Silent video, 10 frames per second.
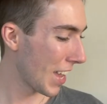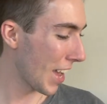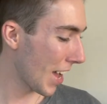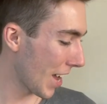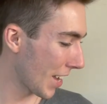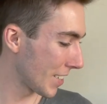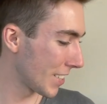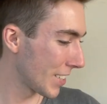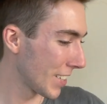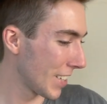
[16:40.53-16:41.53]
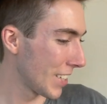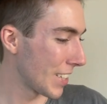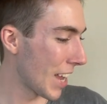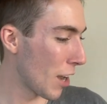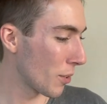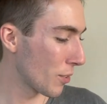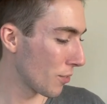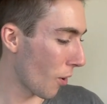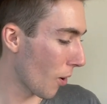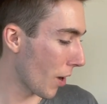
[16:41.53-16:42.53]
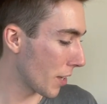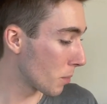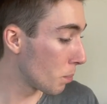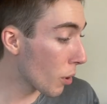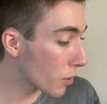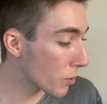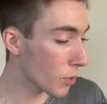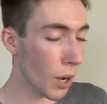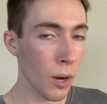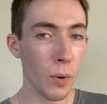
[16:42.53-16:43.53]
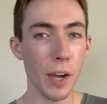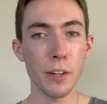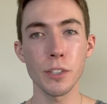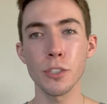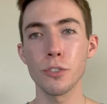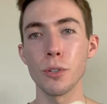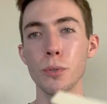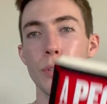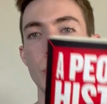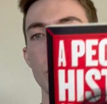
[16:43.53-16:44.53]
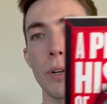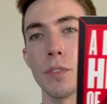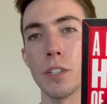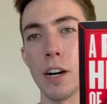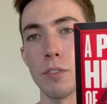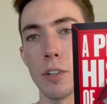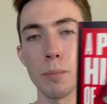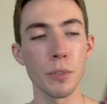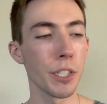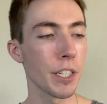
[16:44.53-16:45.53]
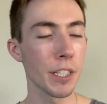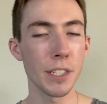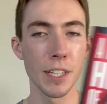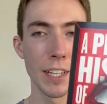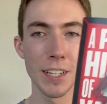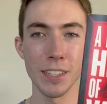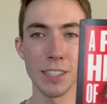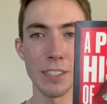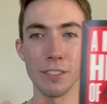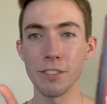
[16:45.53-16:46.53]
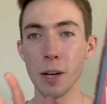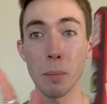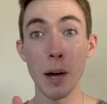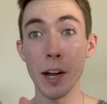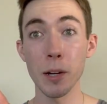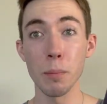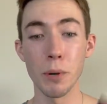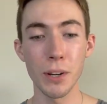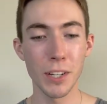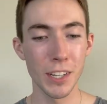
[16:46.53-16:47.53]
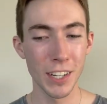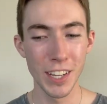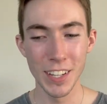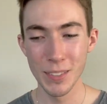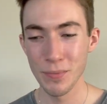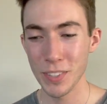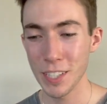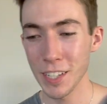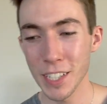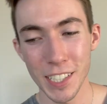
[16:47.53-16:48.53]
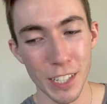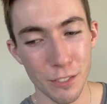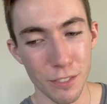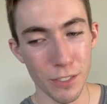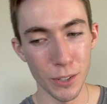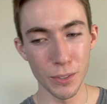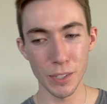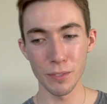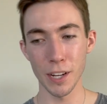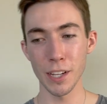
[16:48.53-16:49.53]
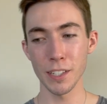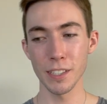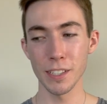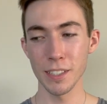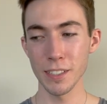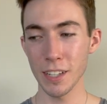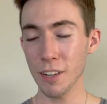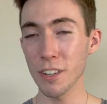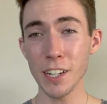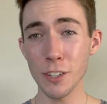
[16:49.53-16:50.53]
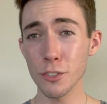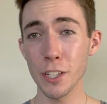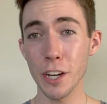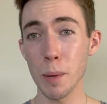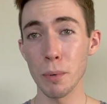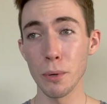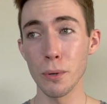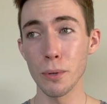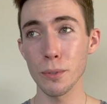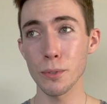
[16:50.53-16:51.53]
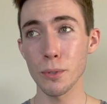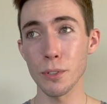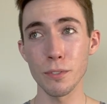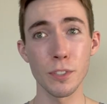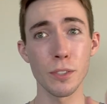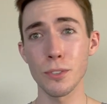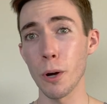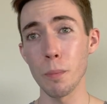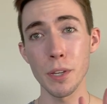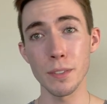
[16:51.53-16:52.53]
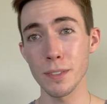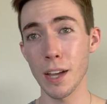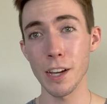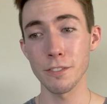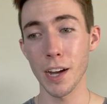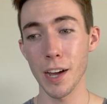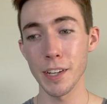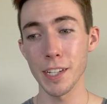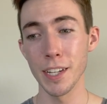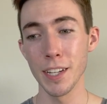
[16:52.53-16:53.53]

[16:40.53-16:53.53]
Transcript: And now as far as books go, I already showed this one, the novel I'm reading, the vampire book. I can't get enough of those. I've read actually a couple sort of dystopian sci-fi